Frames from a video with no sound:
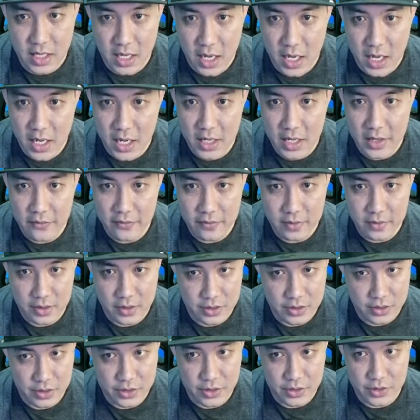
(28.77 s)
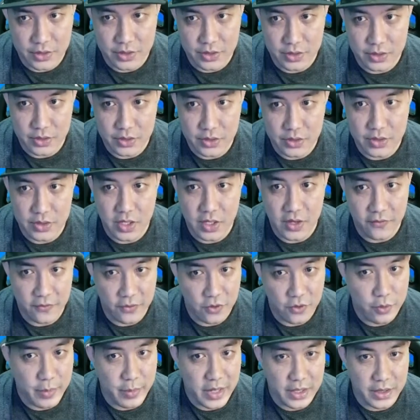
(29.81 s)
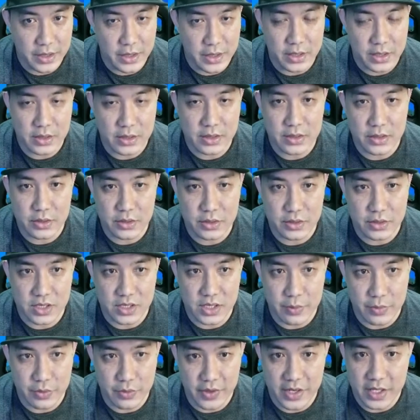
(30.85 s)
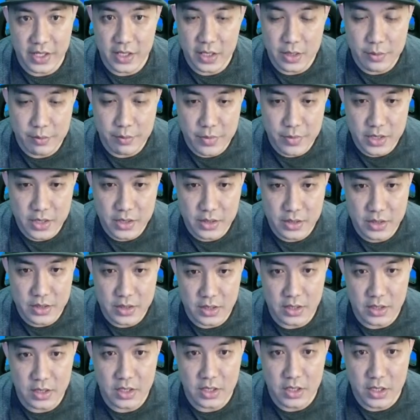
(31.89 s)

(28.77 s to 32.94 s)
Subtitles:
I've introduced to you a few methods to separate a mixture.